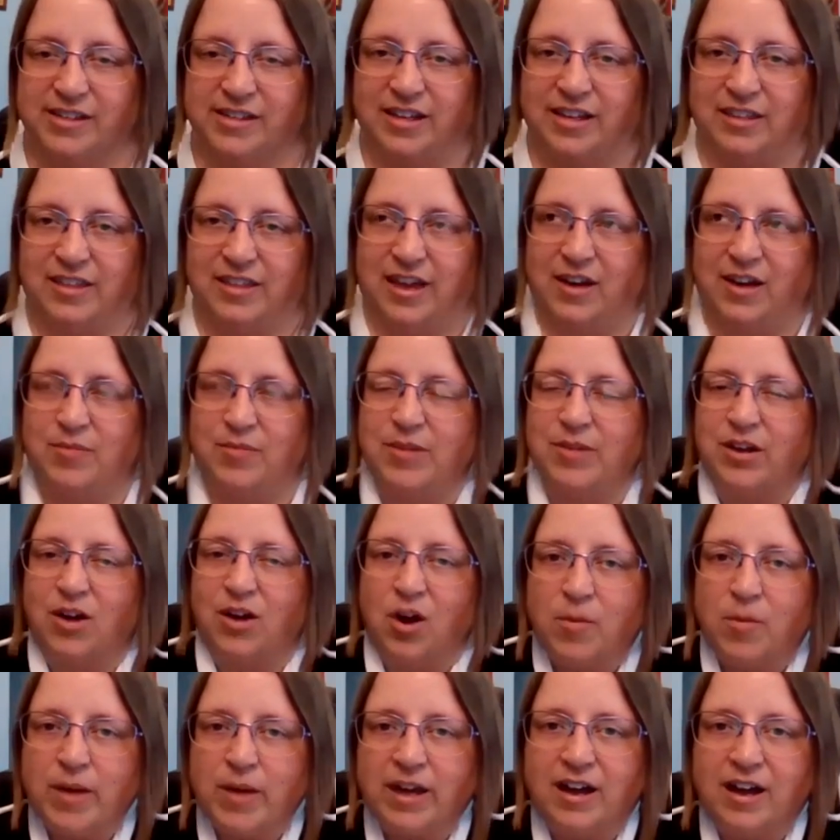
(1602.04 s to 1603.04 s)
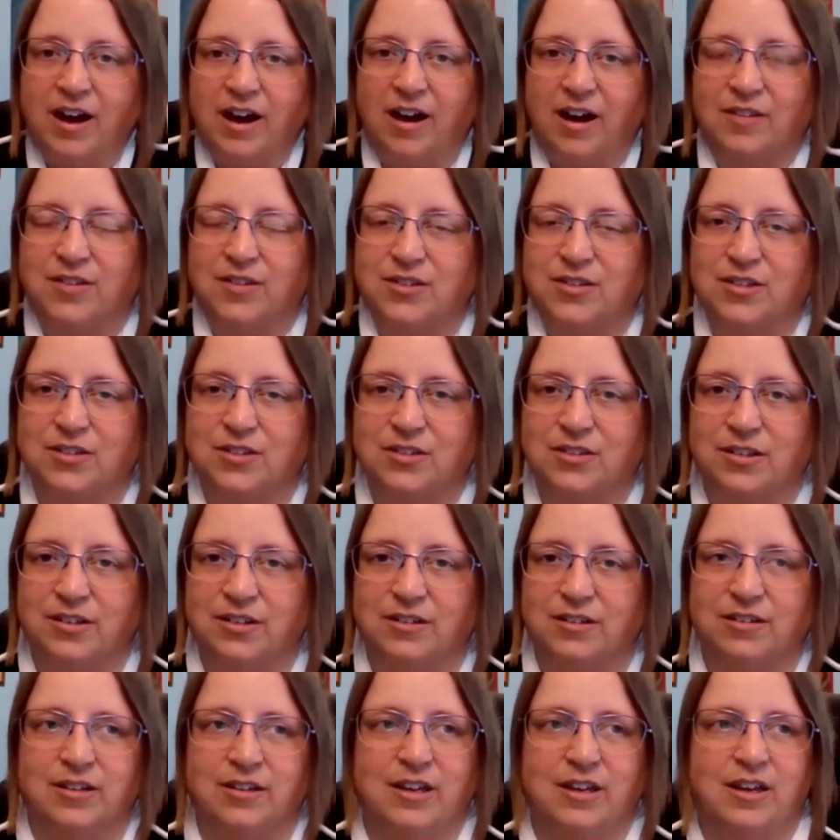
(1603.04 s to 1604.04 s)
like that. I'm like, oh my god, this is
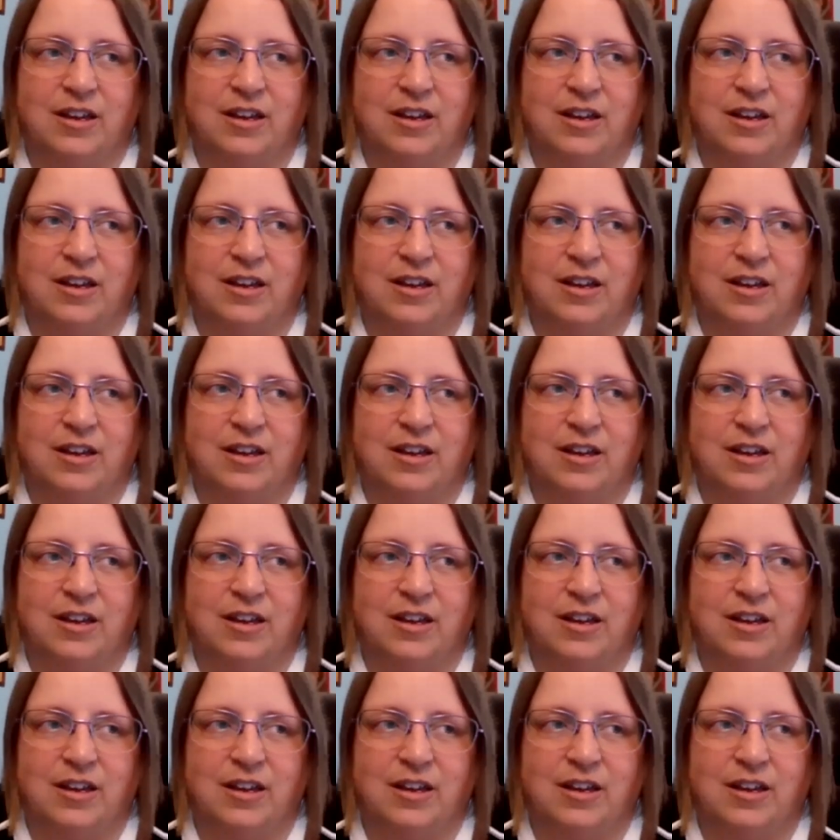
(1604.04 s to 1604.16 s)
a